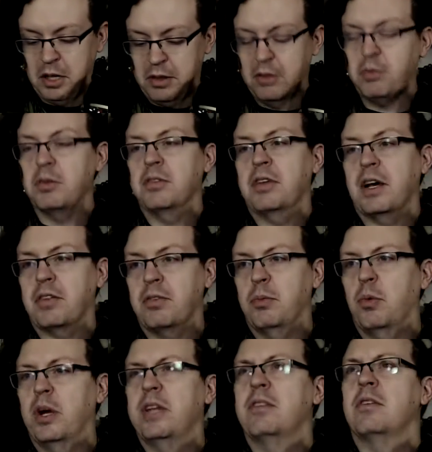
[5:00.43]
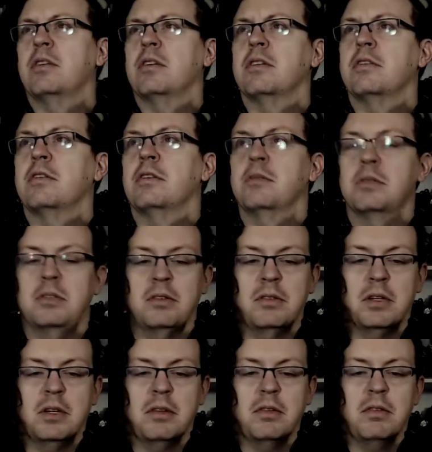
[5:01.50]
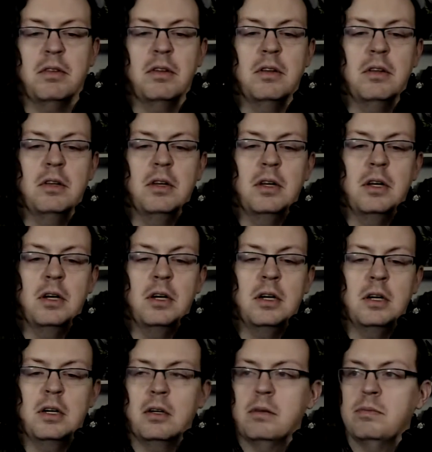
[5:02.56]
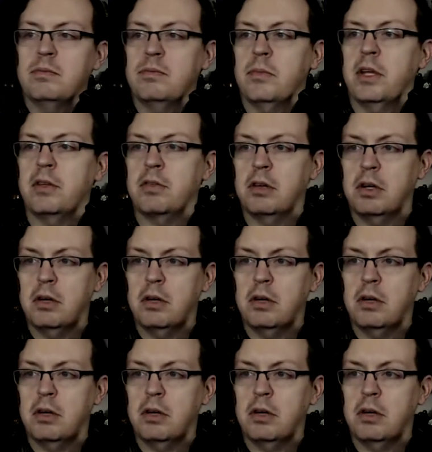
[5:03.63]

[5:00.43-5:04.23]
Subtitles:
This one's got some weight to it too, which is nice. That's gonna